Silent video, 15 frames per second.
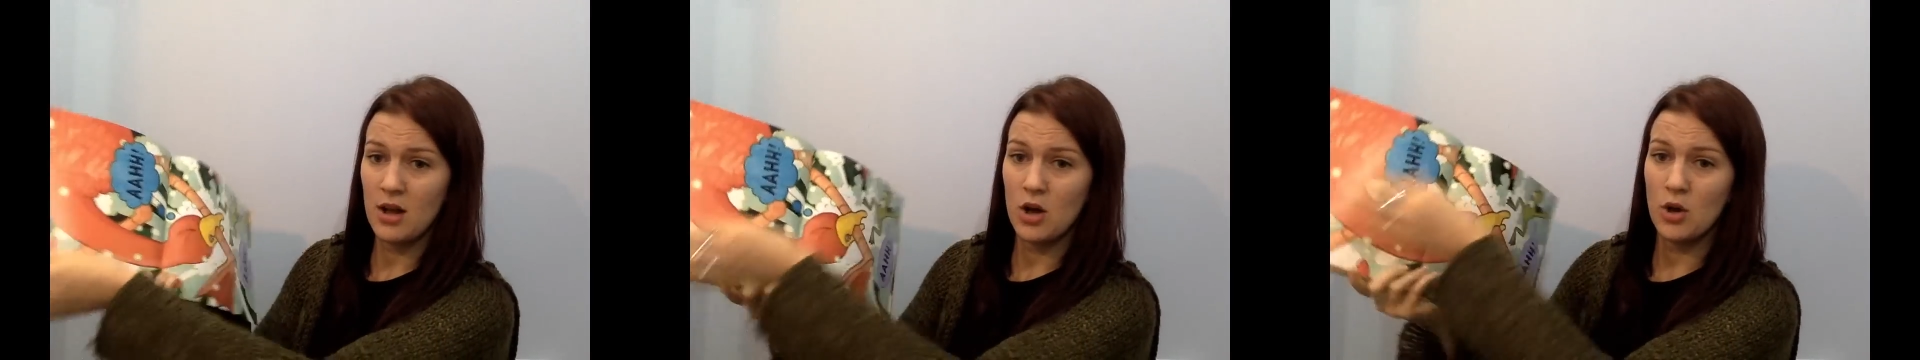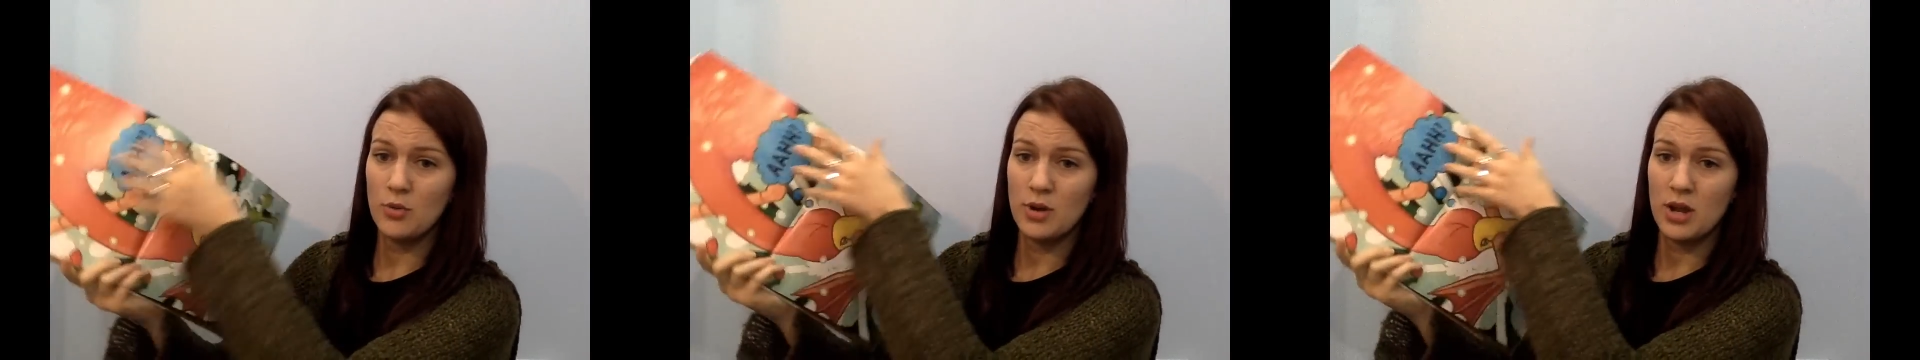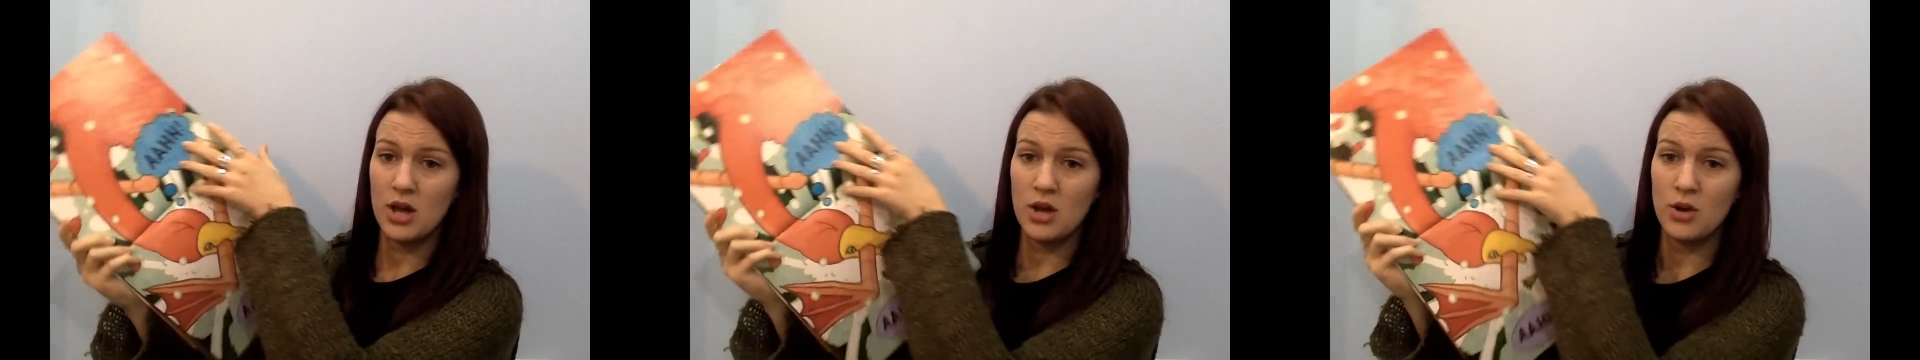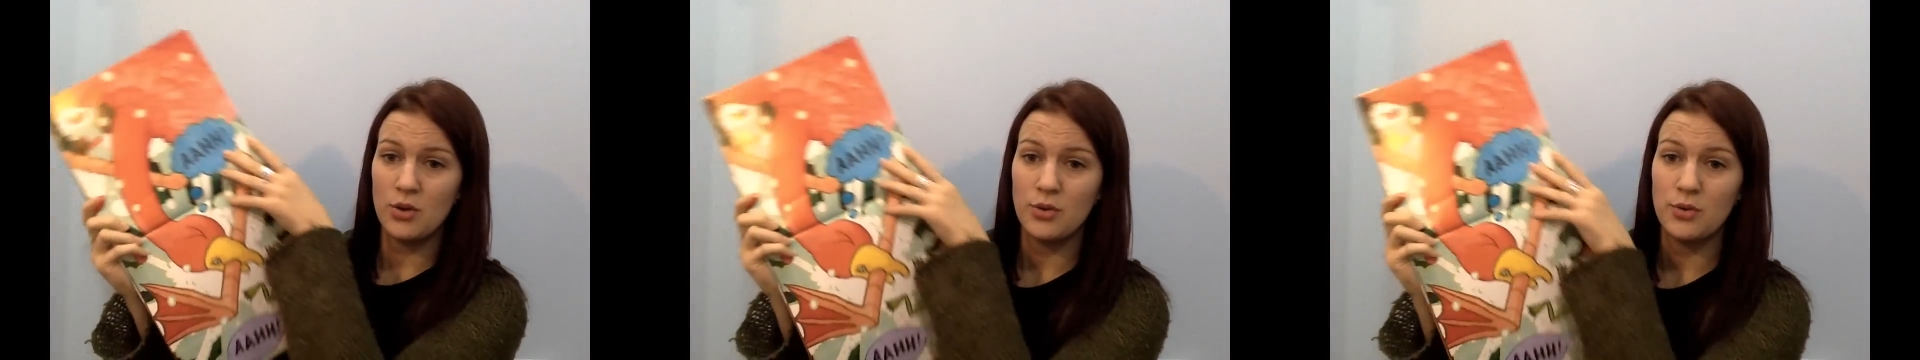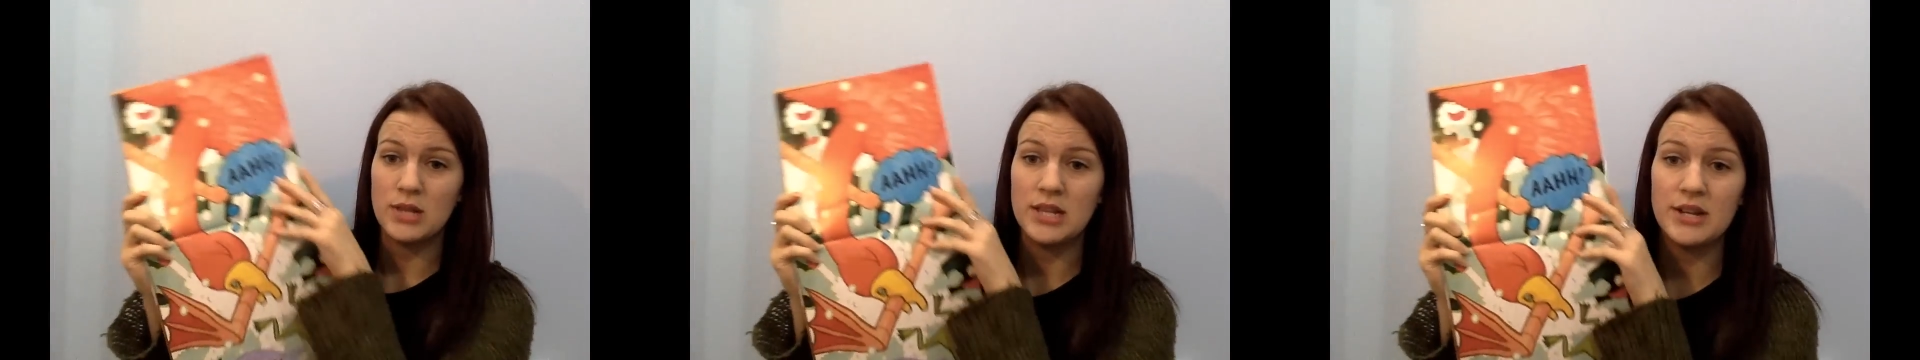Oh
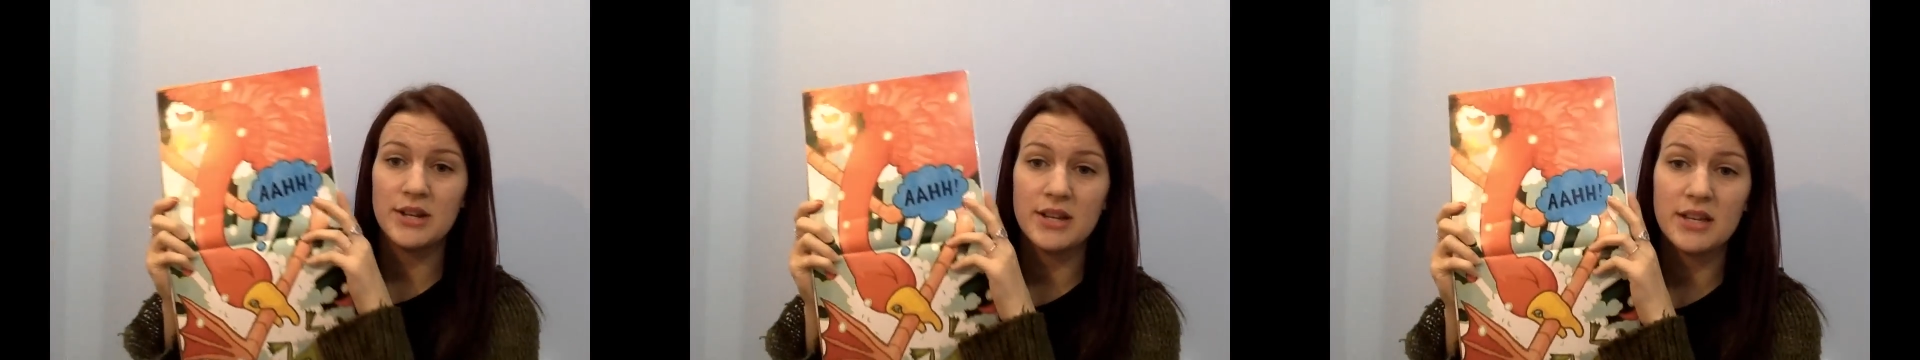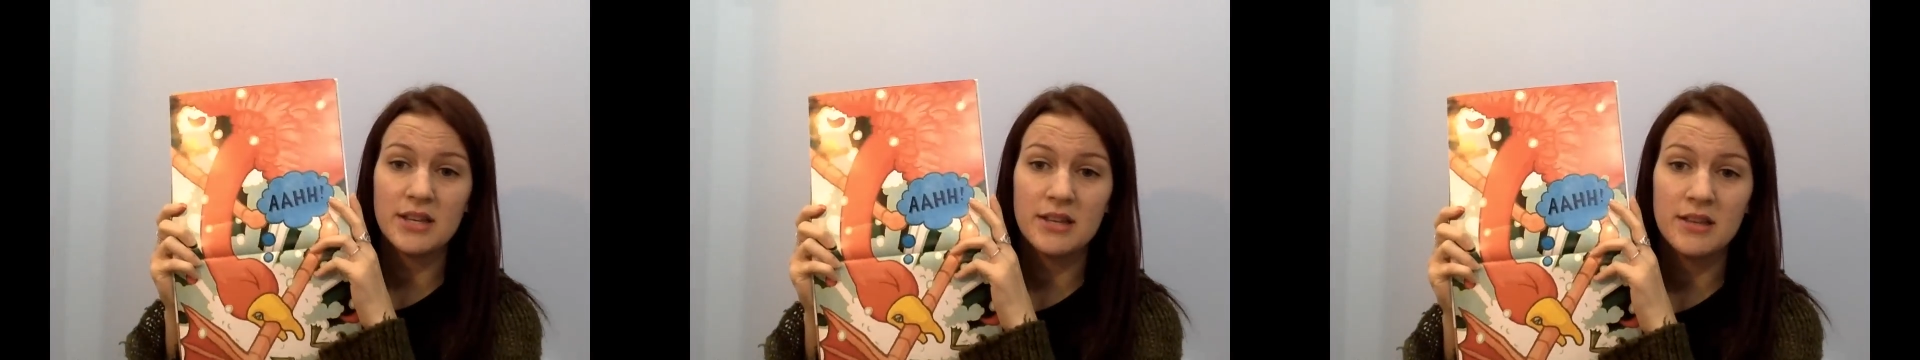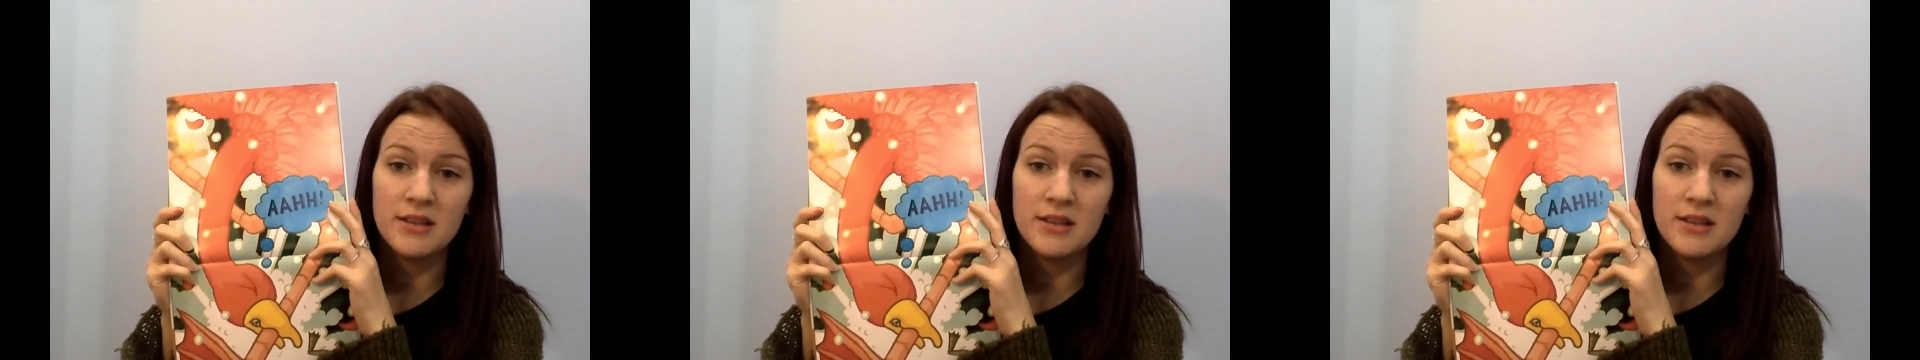no, look.